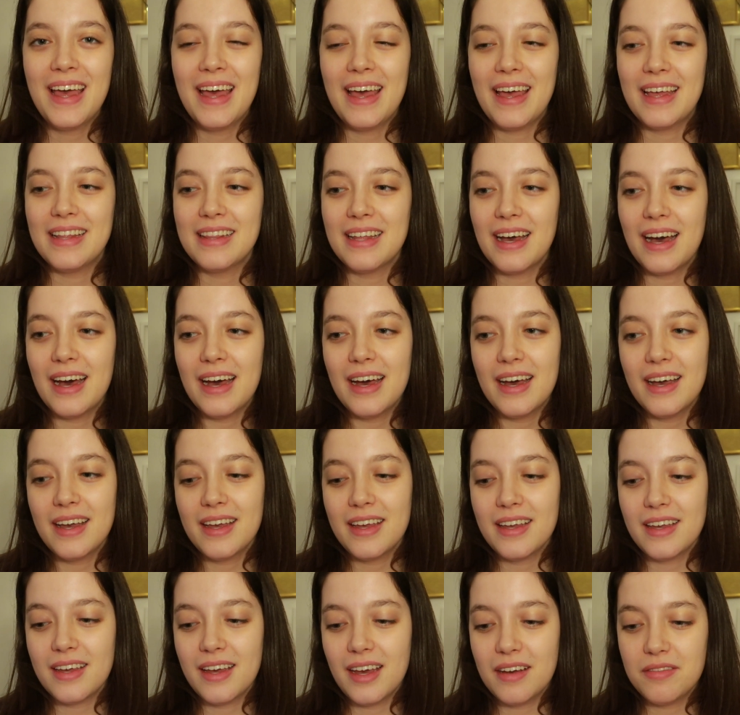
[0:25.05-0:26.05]
and
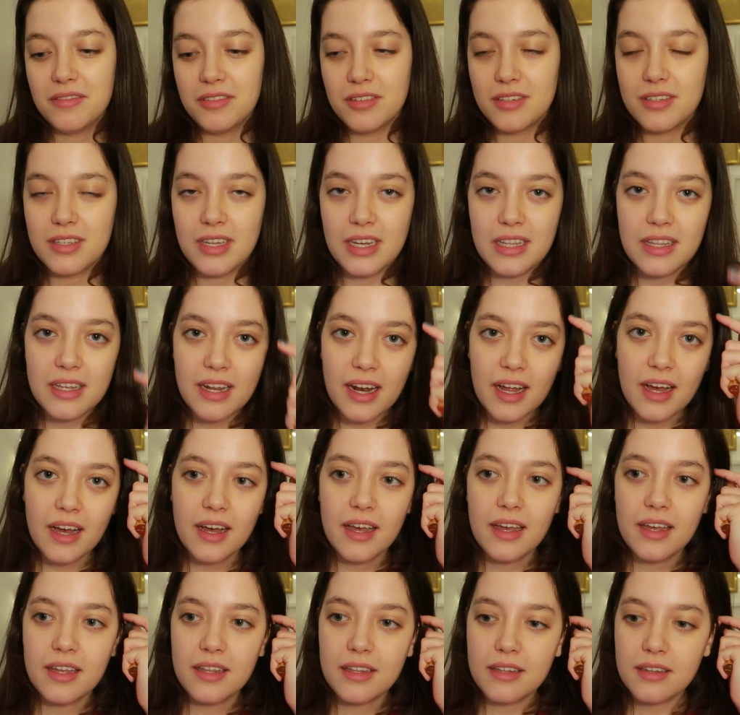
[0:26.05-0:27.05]
I have to say that
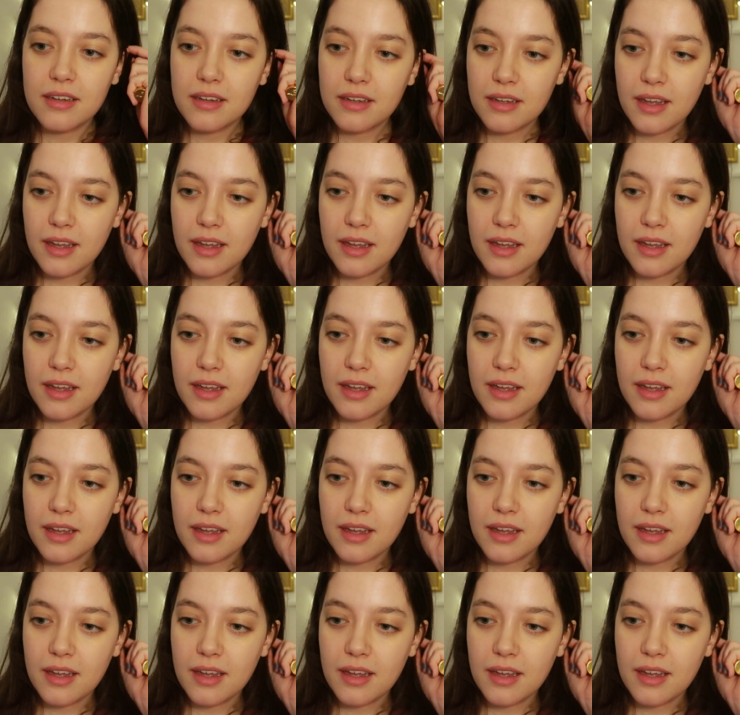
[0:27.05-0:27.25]
I